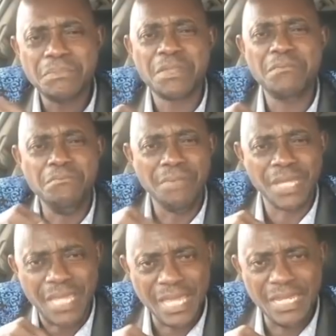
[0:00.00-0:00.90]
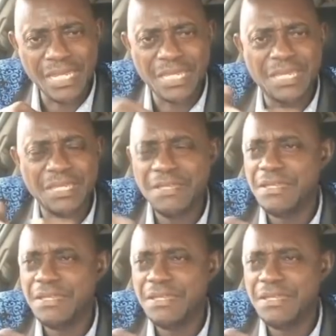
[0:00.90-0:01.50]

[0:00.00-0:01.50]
mechanic,